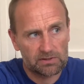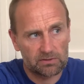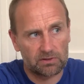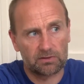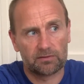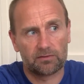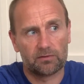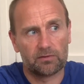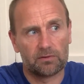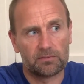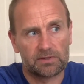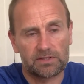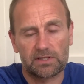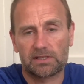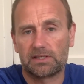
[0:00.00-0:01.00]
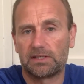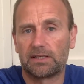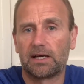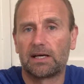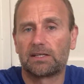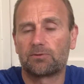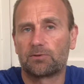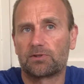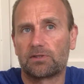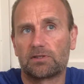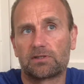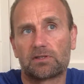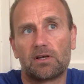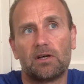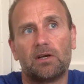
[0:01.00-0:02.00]
So I got through them in 60 days, which
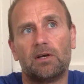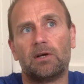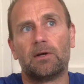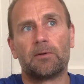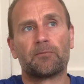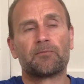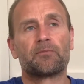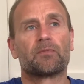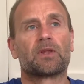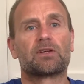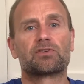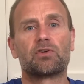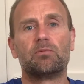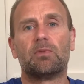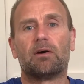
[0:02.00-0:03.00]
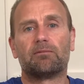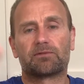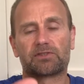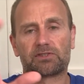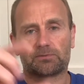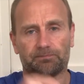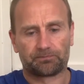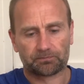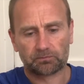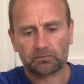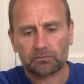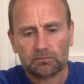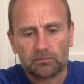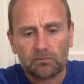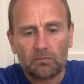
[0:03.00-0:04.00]
is two months.
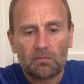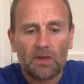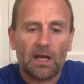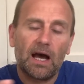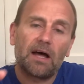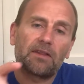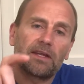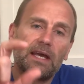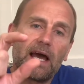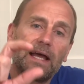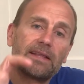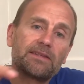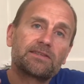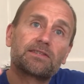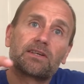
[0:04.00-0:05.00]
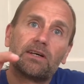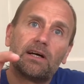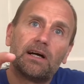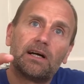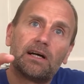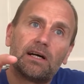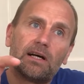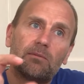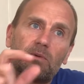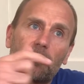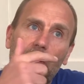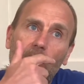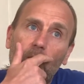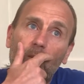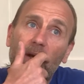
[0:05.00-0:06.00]
At the end, um,
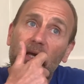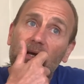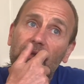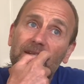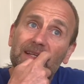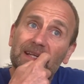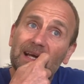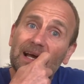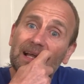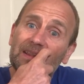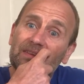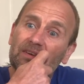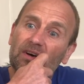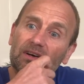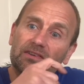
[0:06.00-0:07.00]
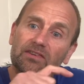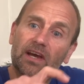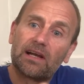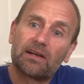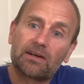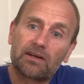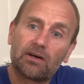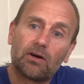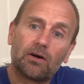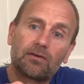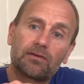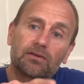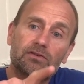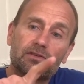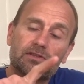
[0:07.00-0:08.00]
about a week up to the end, I tailored it off
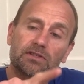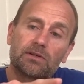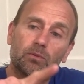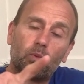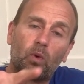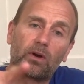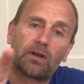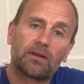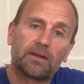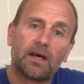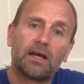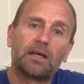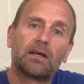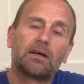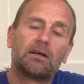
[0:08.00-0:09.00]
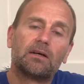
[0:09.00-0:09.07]
and just did one a day.